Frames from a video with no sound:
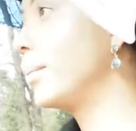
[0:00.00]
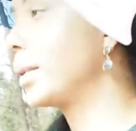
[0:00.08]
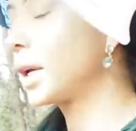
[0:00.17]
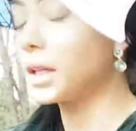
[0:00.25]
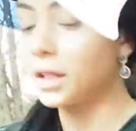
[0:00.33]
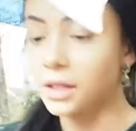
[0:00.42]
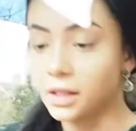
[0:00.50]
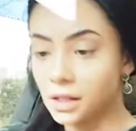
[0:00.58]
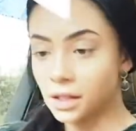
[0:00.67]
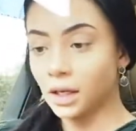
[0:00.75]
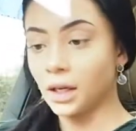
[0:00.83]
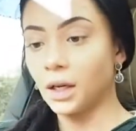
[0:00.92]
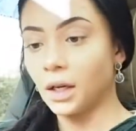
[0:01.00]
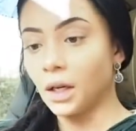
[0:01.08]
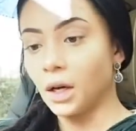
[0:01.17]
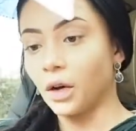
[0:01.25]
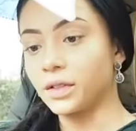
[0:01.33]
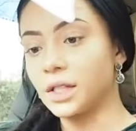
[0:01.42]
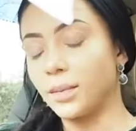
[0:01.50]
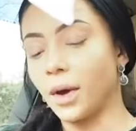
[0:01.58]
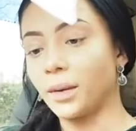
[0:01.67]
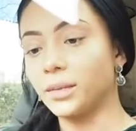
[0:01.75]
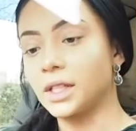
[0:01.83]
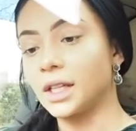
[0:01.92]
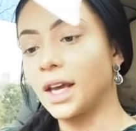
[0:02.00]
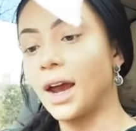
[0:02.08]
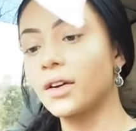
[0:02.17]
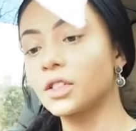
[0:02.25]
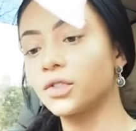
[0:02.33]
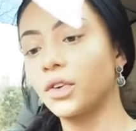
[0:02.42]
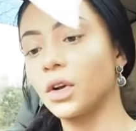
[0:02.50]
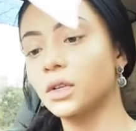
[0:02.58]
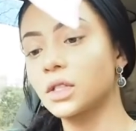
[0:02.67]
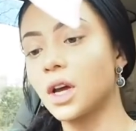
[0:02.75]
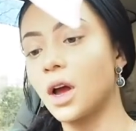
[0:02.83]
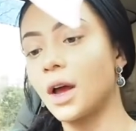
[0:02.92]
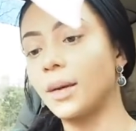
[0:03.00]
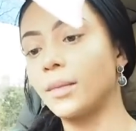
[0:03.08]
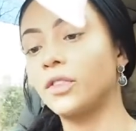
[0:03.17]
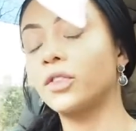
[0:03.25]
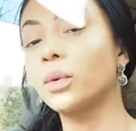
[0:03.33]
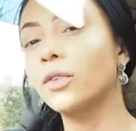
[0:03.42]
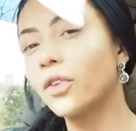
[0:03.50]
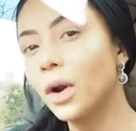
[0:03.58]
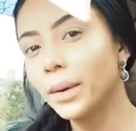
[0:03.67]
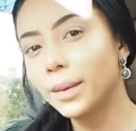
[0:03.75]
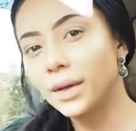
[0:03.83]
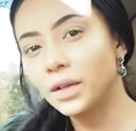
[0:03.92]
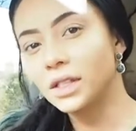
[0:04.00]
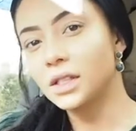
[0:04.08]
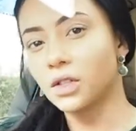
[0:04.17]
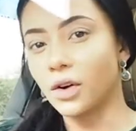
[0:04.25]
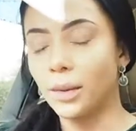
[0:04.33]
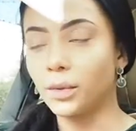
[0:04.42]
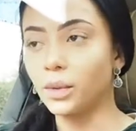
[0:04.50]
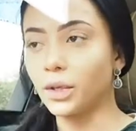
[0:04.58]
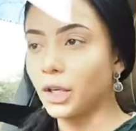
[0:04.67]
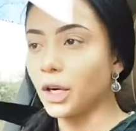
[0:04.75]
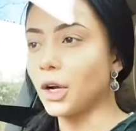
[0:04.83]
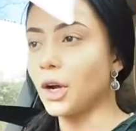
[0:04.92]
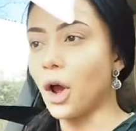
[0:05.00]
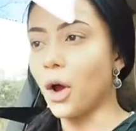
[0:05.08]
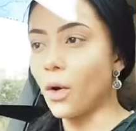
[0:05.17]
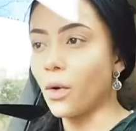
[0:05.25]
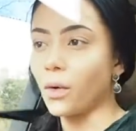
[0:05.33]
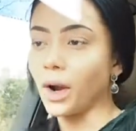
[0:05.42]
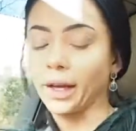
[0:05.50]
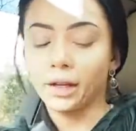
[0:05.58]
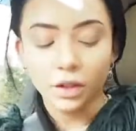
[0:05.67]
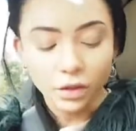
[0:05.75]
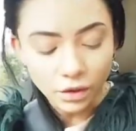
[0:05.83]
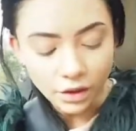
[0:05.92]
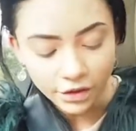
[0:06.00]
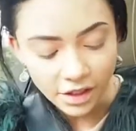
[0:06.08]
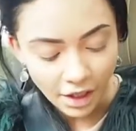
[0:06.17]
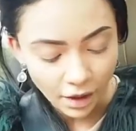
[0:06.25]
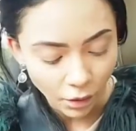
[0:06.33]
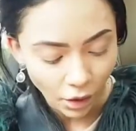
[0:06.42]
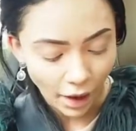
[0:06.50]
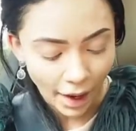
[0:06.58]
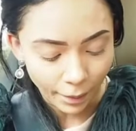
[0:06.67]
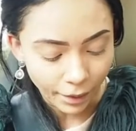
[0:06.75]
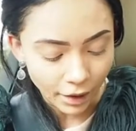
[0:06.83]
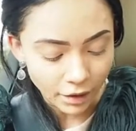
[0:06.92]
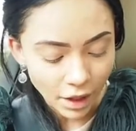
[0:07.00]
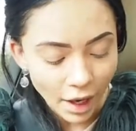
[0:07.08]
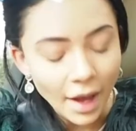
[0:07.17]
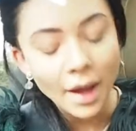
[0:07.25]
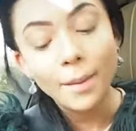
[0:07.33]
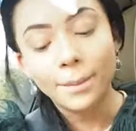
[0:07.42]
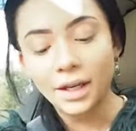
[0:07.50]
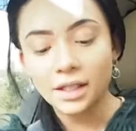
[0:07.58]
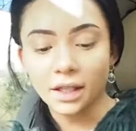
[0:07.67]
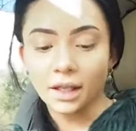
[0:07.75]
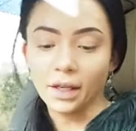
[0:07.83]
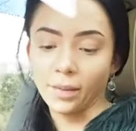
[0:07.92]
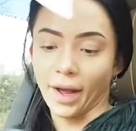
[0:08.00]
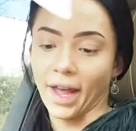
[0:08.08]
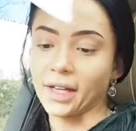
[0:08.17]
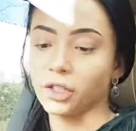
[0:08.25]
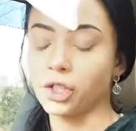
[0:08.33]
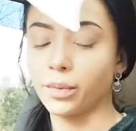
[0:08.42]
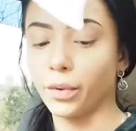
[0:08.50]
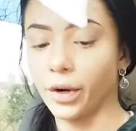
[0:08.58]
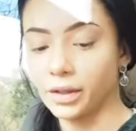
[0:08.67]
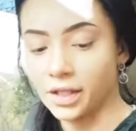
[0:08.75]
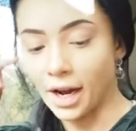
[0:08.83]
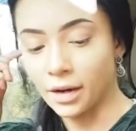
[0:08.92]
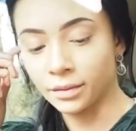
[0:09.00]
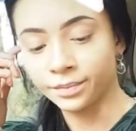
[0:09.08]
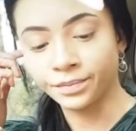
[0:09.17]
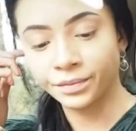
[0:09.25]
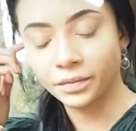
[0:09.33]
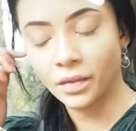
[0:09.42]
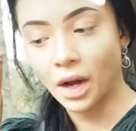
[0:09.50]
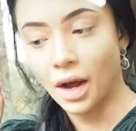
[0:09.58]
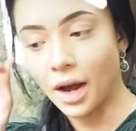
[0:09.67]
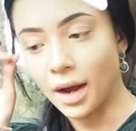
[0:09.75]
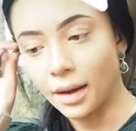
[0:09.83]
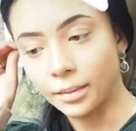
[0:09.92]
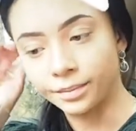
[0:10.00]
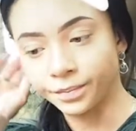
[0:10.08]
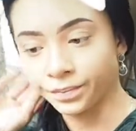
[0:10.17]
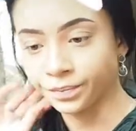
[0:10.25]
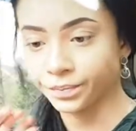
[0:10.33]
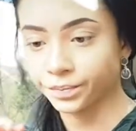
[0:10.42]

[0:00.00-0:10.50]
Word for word: because obviously mine was in the garage for a long time. If you were following me on Instagram, you would know, like, you would have seen what happened. Basically, my engine broke down. Um,